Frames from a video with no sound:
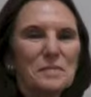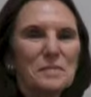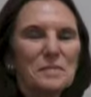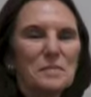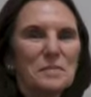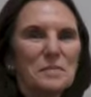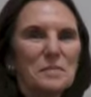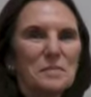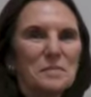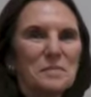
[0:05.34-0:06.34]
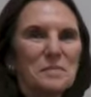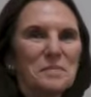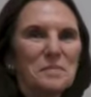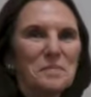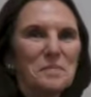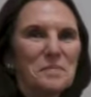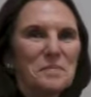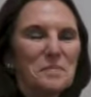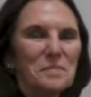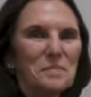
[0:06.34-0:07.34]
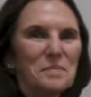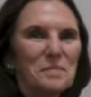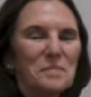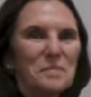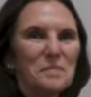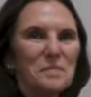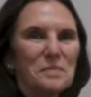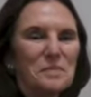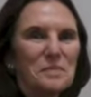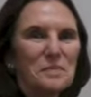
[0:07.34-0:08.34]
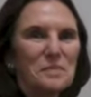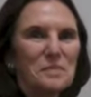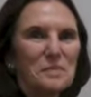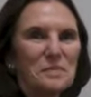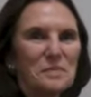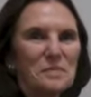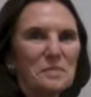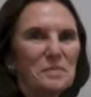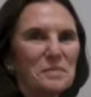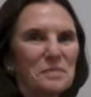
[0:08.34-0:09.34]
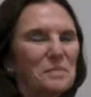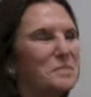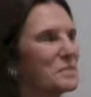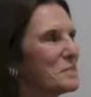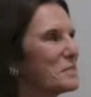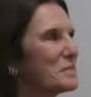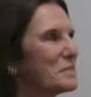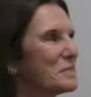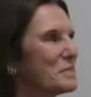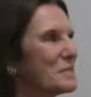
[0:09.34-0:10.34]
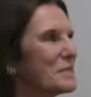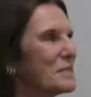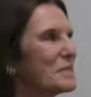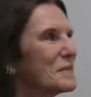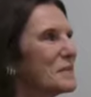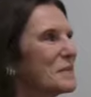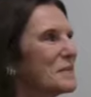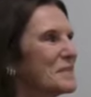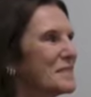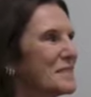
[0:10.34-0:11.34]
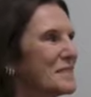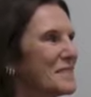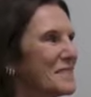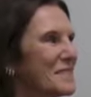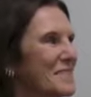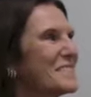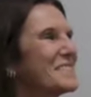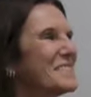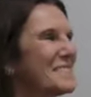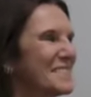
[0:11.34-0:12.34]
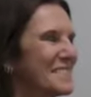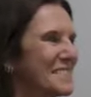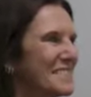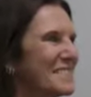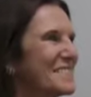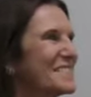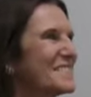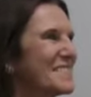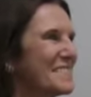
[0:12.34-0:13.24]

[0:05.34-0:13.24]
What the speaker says: (not speaking)